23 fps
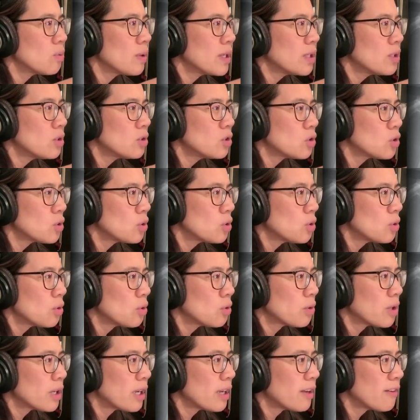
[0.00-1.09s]
1,
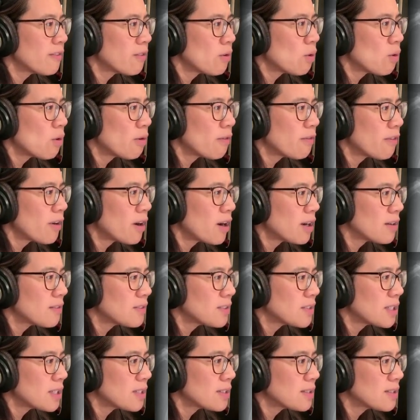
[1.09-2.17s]
2, 3, 4,
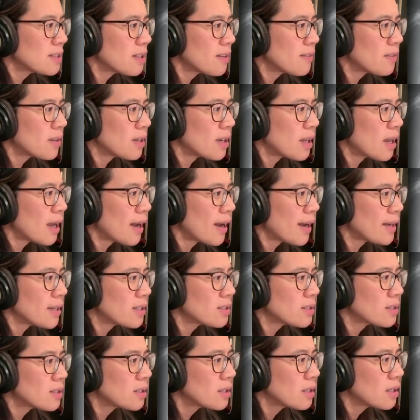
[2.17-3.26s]
5, 6, 7,
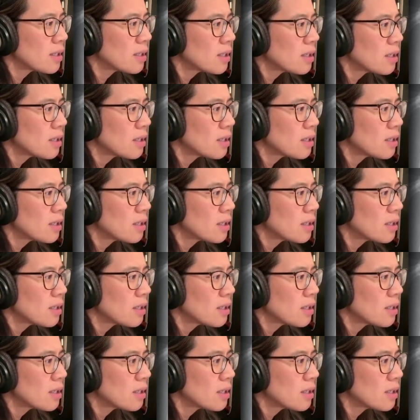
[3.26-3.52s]
8.